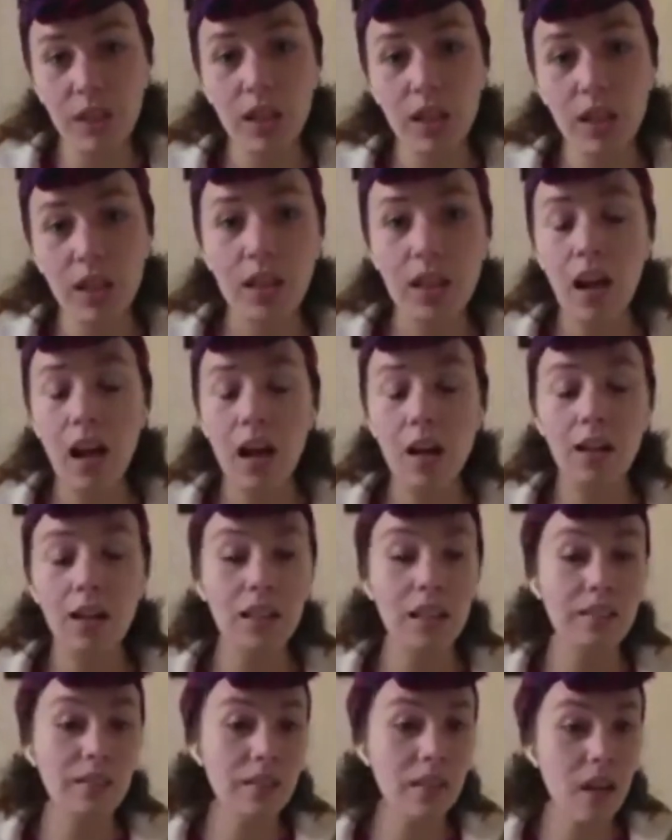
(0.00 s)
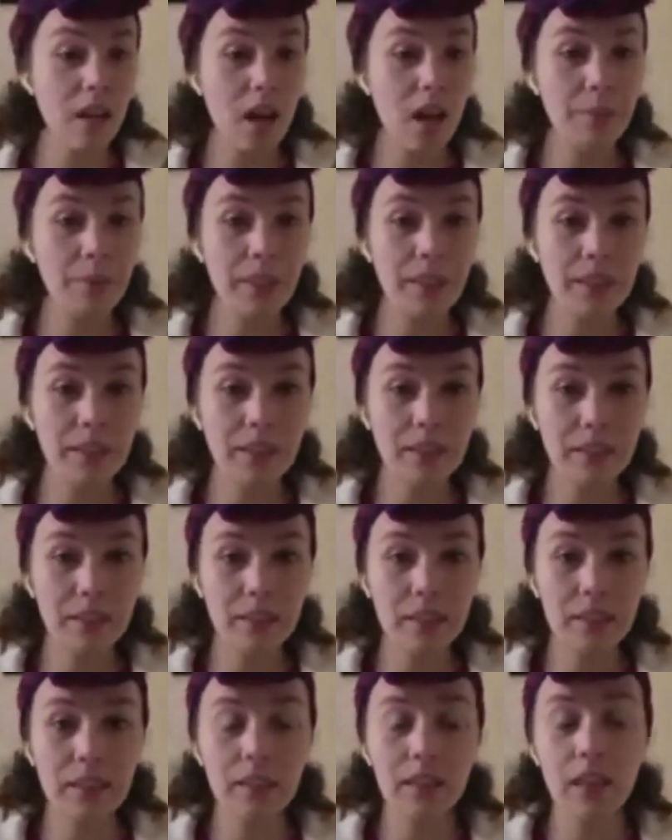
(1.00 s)
Leave a comment,
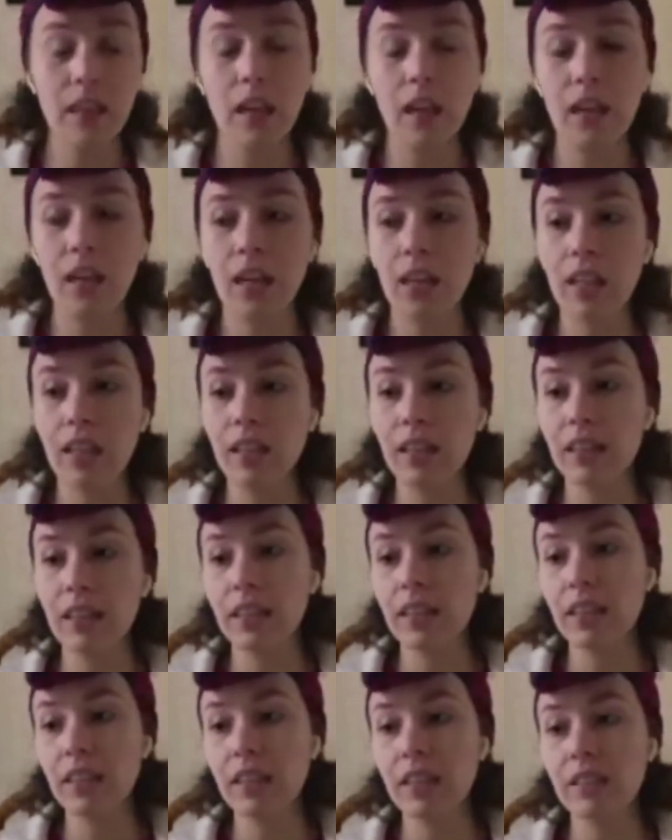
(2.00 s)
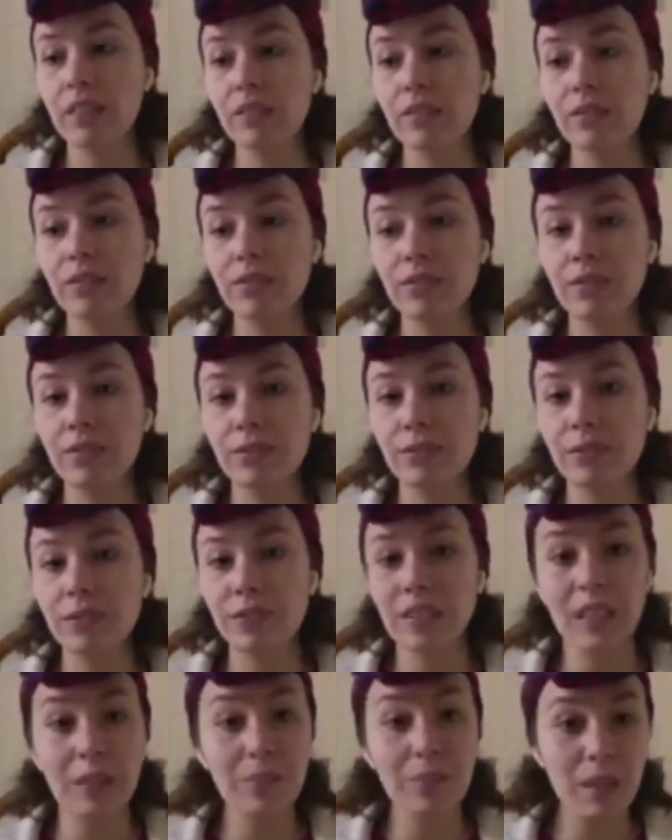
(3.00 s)
send
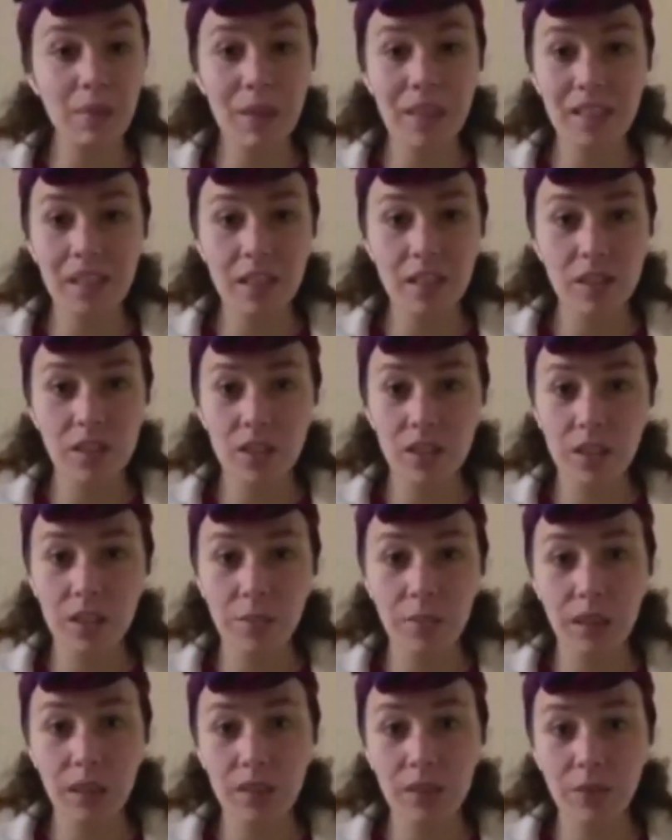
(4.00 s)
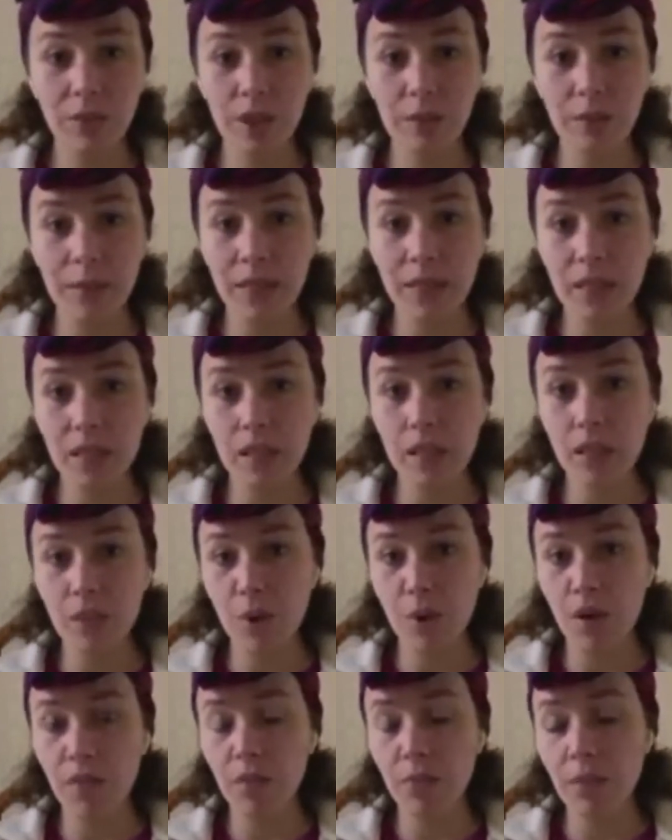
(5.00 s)
me a message, send me a direct message,
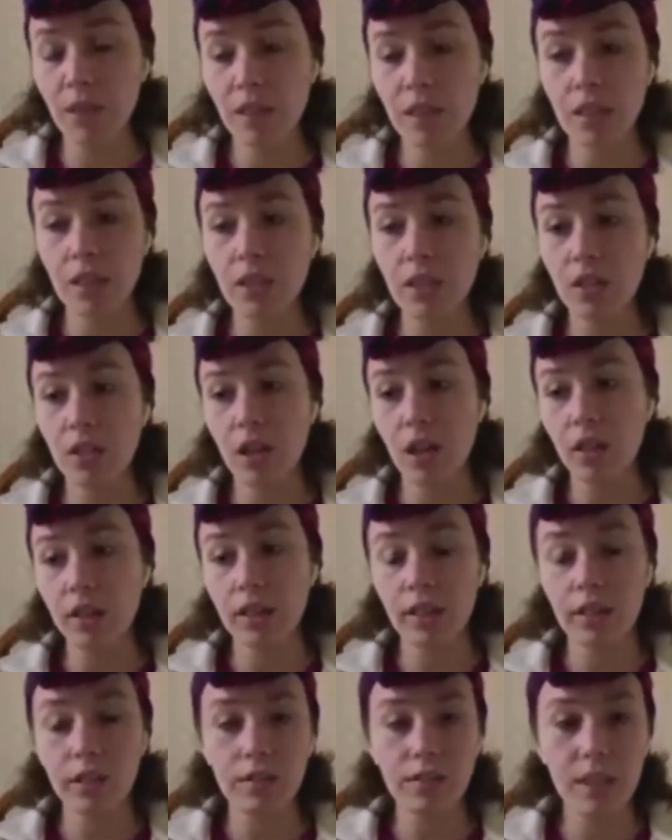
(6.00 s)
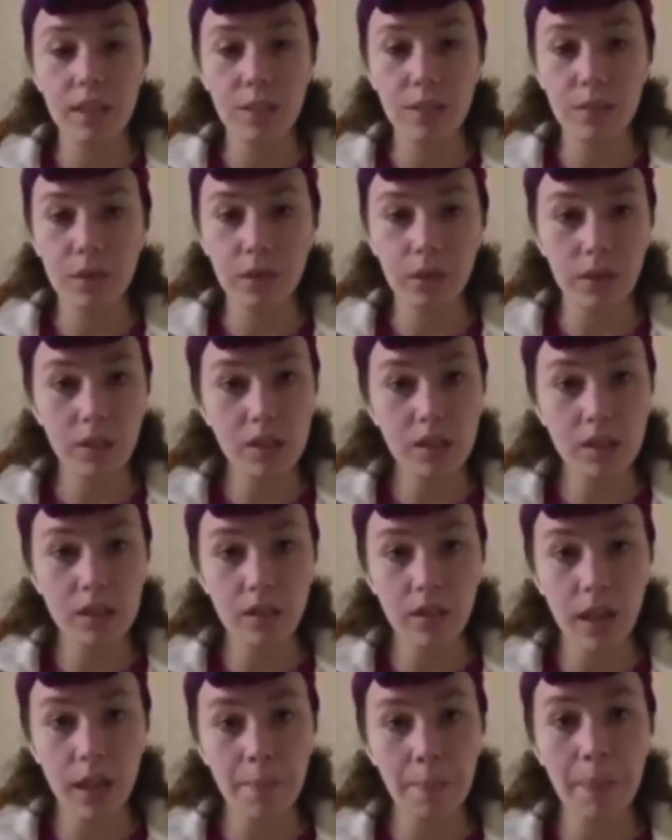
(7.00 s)
private message on either Facebook or
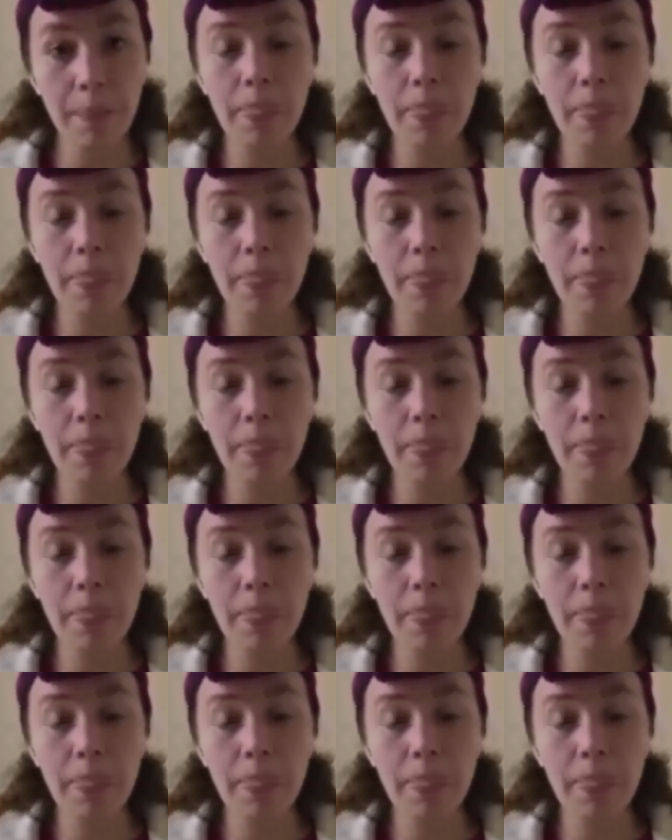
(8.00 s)
Instagram.